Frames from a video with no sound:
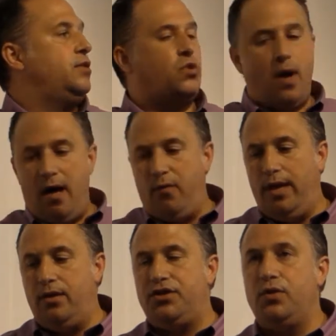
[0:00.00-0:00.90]
2012,
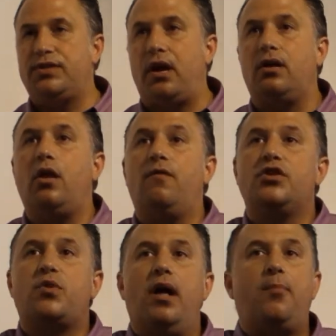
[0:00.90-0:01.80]
we'll introduce our Clover
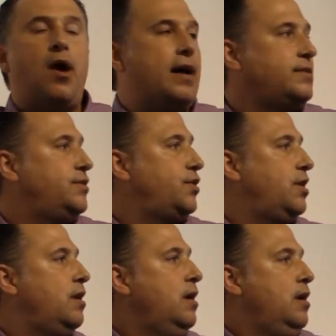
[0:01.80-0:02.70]
Trail processor.